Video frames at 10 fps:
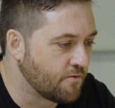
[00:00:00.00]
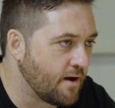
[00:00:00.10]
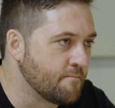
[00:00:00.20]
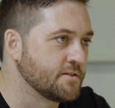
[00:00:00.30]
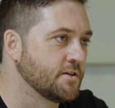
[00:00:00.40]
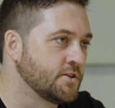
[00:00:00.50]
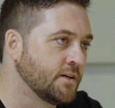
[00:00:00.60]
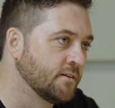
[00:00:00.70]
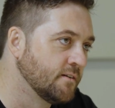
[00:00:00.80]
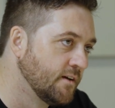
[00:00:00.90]
the right
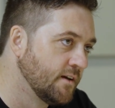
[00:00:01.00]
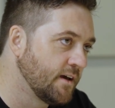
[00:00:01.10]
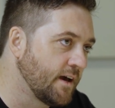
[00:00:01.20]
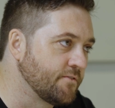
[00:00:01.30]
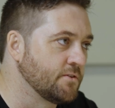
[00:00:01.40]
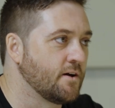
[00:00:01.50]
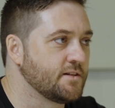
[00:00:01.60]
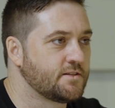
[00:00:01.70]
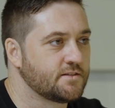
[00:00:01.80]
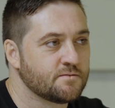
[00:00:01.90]
messaging, having the
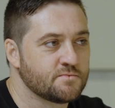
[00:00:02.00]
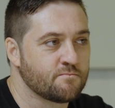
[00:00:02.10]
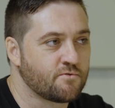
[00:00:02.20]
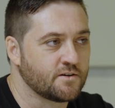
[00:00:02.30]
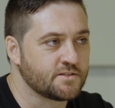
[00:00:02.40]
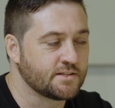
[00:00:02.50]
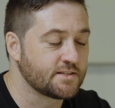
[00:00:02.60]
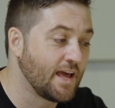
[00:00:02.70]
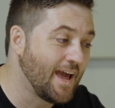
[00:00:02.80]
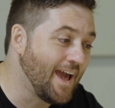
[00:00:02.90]
right systems in process,